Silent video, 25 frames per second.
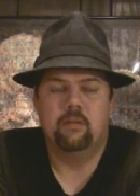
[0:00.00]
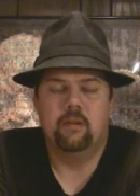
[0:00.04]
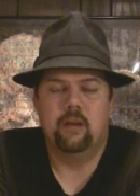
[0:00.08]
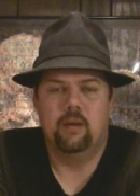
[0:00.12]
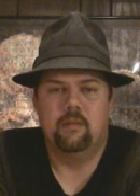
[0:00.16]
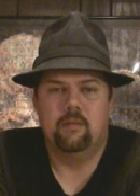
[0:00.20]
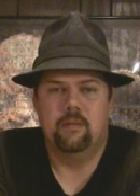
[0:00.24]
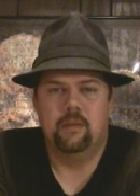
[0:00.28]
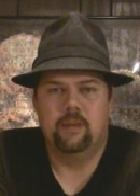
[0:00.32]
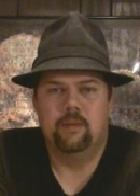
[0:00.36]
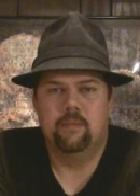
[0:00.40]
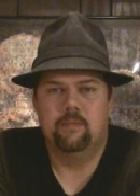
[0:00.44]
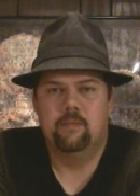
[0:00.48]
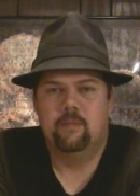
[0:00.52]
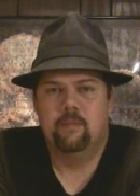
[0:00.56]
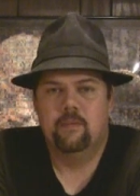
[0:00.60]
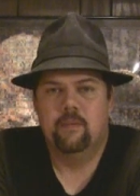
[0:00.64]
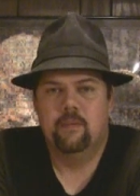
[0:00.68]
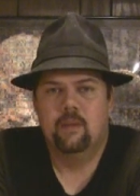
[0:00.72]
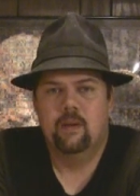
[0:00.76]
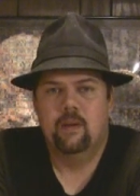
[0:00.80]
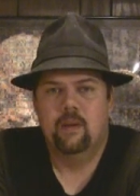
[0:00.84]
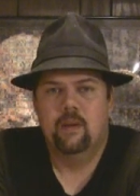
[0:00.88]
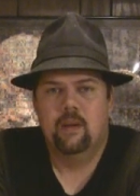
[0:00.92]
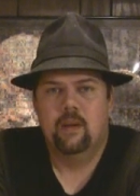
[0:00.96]
seven,
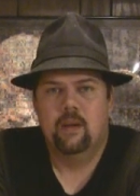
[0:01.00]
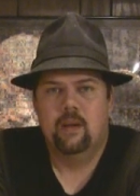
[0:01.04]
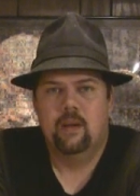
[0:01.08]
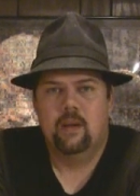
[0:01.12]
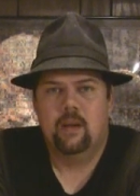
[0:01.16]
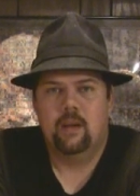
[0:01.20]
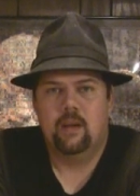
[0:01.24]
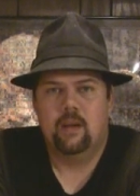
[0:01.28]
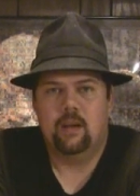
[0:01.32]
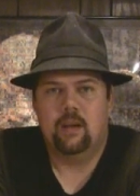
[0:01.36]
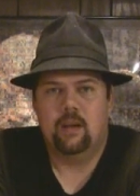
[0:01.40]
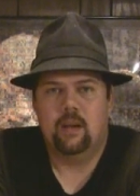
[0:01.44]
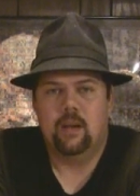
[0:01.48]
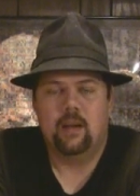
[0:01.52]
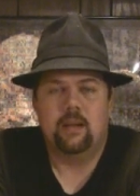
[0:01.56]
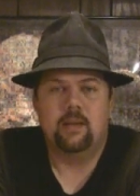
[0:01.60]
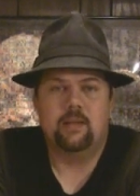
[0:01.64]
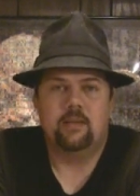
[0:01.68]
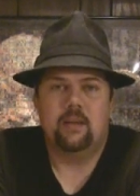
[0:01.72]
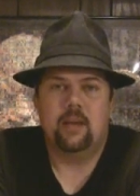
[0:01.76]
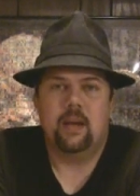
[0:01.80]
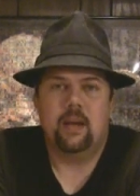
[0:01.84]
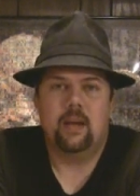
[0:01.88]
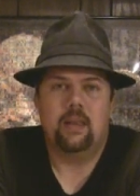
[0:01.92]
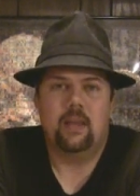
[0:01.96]
and I can
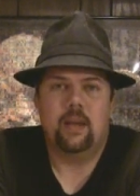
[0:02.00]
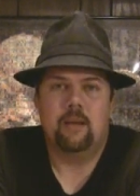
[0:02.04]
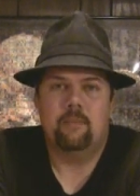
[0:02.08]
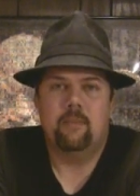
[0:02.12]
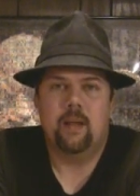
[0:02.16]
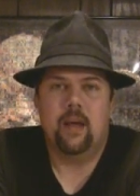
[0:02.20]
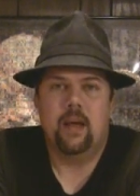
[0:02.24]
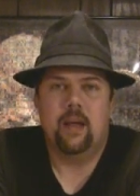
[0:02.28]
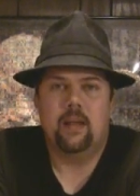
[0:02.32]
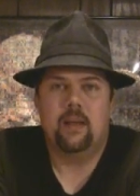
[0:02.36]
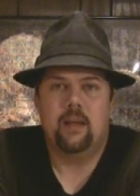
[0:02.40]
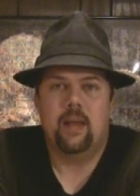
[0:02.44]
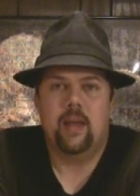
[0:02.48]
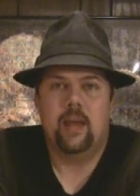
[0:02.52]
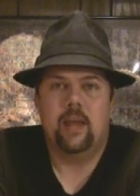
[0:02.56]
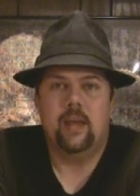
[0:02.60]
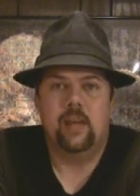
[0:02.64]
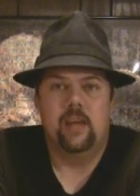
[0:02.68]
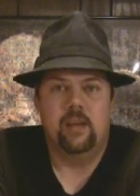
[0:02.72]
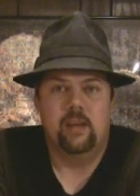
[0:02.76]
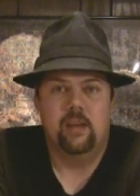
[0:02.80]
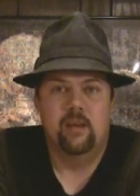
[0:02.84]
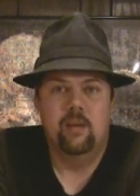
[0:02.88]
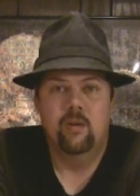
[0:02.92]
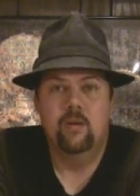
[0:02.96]
say that I'm not a
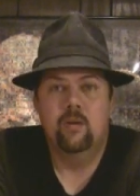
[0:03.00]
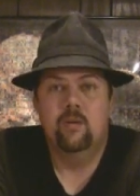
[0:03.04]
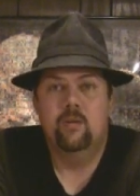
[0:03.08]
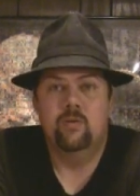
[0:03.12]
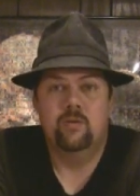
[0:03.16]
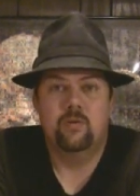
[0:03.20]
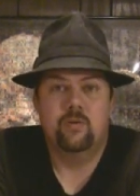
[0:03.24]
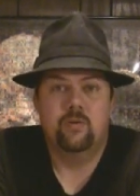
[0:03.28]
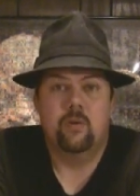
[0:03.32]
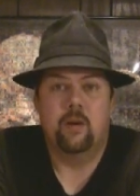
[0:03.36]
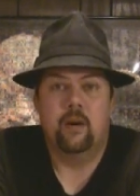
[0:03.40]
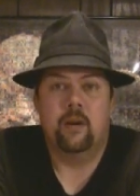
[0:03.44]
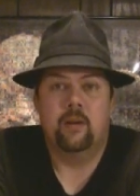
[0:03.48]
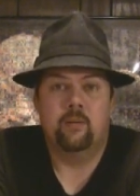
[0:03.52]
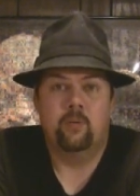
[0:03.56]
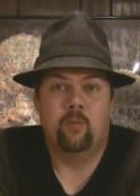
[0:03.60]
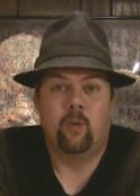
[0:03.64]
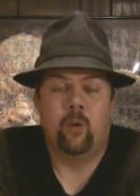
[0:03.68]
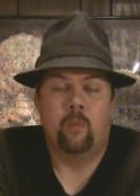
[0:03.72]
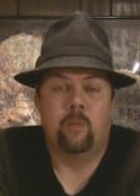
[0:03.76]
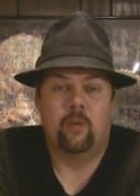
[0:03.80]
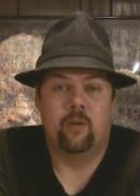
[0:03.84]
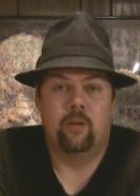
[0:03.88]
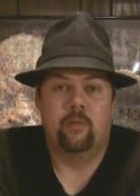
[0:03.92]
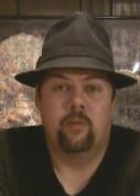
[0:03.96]
huge
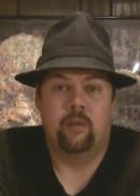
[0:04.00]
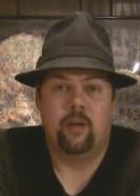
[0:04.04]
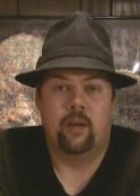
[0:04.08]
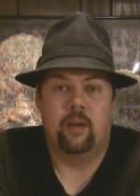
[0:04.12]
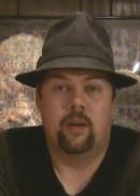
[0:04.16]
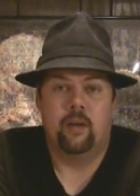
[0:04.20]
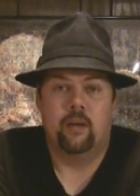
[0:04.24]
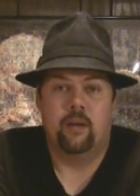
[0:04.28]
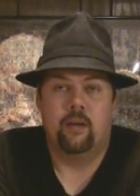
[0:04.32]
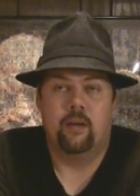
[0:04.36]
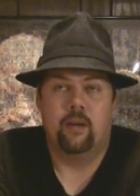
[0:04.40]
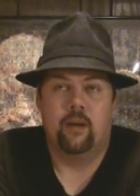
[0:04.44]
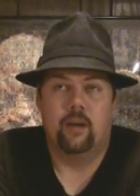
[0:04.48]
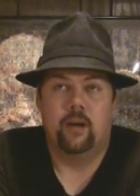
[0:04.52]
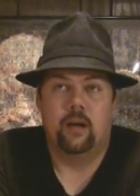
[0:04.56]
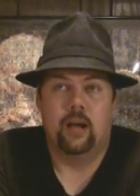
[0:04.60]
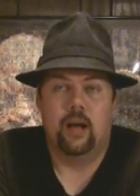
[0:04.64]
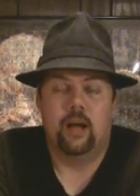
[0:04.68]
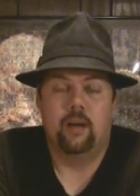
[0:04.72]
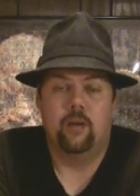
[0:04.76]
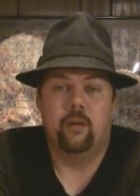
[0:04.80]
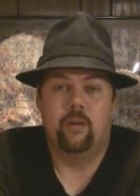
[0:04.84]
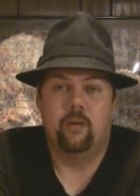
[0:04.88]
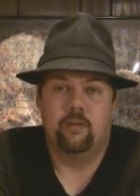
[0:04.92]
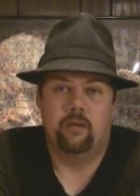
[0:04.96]
Transformers fan. Uh,
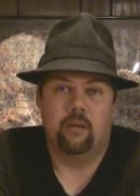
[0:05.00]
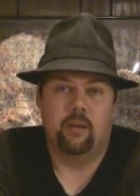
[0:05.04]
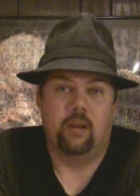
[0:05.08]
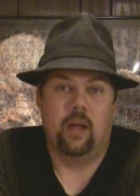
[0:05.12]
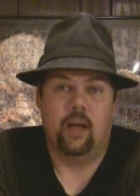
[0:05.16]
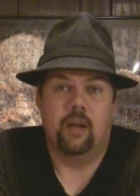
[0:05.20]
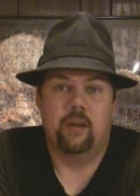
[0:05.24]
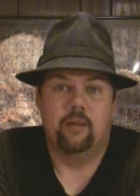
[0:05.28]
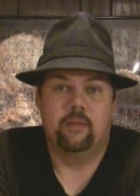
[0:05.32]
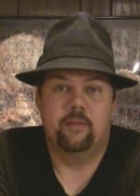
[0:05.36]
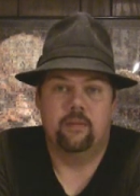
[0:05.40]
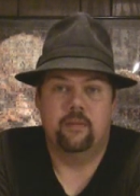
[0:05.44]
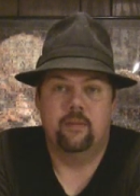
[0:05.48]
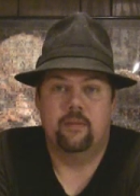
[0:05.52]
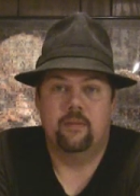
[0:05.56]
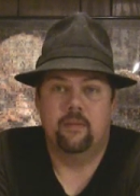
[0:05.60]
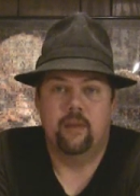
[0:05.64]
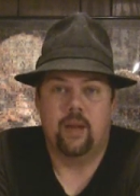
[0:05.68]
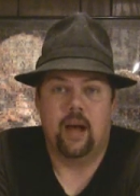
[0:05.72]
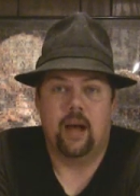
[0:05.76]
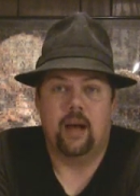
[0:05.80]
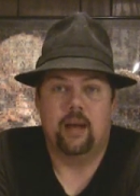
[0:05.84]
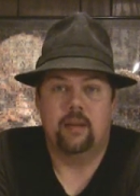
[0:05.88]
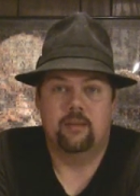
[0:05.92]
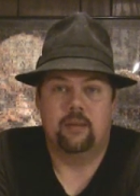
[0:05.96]
I know there's a lot of
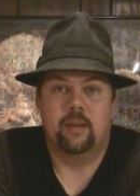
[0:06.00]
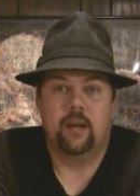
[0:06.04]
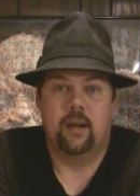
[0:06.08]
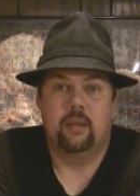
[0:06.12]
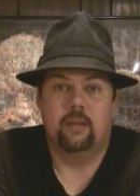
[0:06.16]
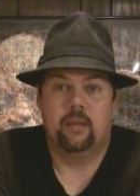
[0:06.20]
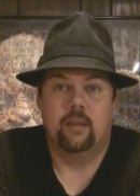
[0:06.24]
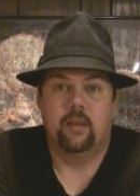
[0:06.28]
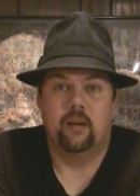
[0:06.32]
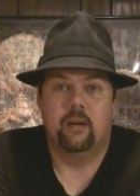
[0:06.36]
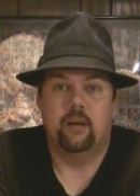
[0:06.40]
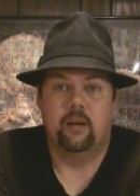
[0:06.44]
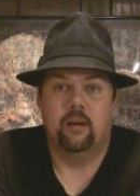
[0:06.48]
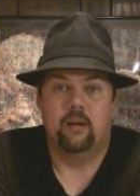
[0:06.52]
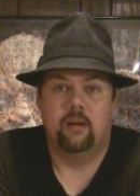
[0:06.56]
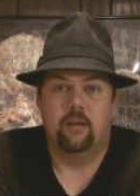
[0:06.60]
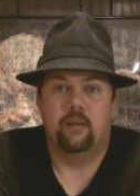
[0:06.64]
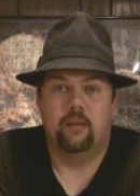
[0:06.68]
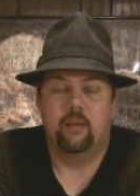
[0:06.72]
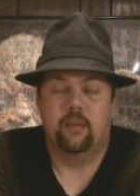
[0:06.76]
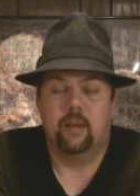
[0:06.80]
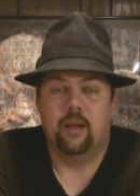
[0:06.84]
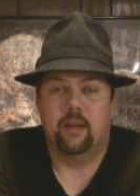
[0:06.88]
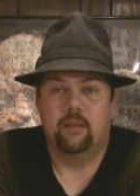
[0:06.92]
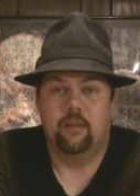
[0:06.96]
guys out there
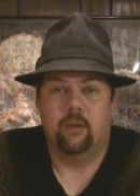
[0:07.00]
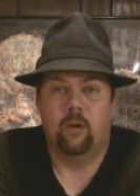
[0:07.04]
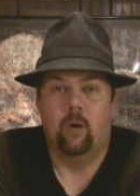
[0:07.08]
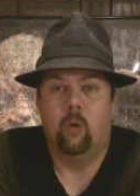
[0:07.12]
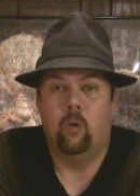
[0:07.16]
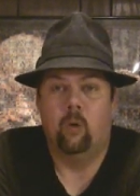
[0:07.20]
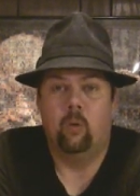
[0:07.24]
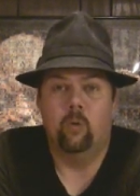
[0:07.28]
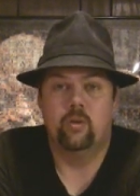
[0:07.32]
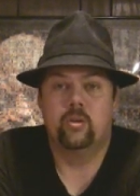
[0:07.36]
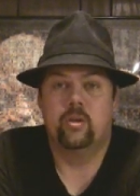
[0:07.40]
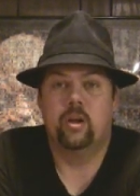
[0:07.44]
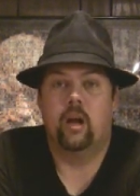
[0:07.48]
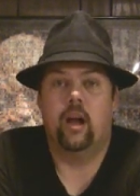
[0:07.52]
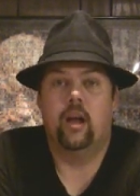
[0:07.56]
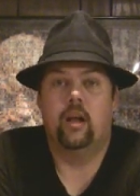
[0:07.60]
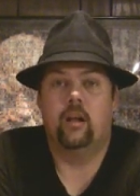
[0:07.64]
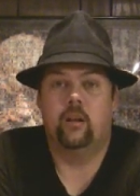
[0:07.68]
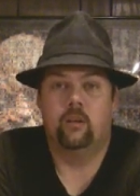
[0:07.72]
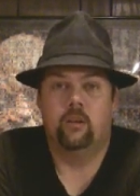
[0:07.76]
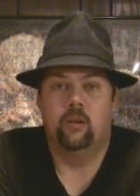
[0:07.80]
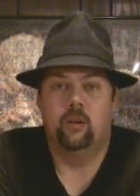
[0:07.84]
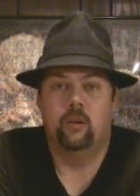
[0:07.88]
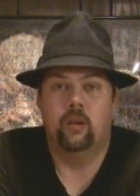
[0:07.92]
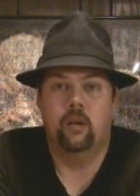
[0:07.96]
that their whole
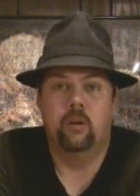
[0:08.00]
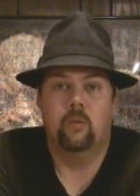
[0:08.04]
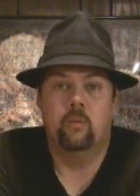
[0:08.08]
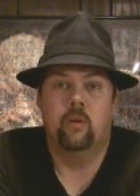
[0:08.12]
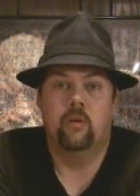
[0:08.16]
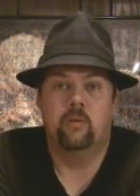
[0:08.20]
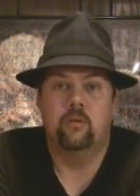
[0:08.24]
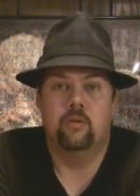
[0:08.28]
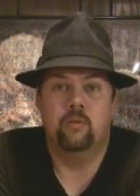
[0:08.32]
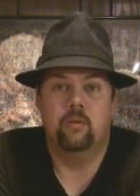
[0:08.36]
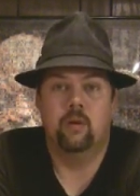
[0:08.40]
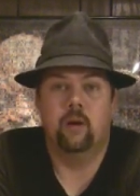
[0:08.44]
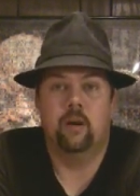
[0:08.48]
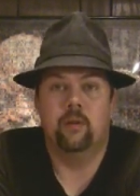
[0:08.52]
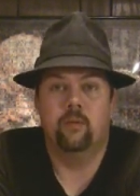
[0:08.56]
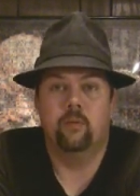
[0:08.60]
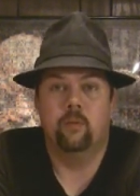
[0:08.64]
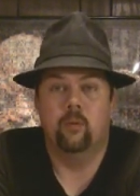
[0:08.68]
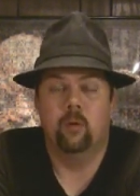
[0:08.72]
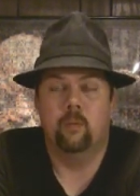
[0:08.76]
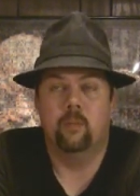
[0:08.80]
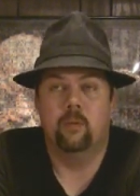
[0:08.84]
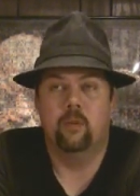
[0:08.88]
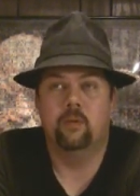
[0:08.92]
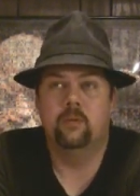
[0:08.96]
childhood was
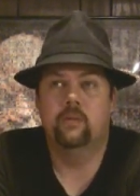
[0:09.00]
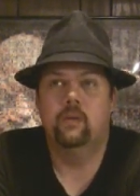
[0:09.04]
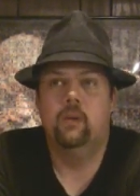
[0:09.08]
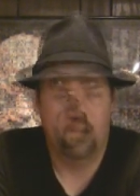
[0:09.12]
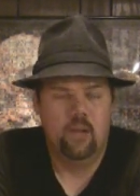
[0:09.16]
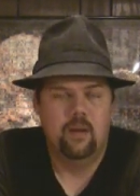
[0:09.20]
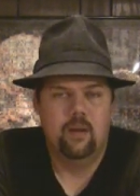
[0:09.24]
Transformers.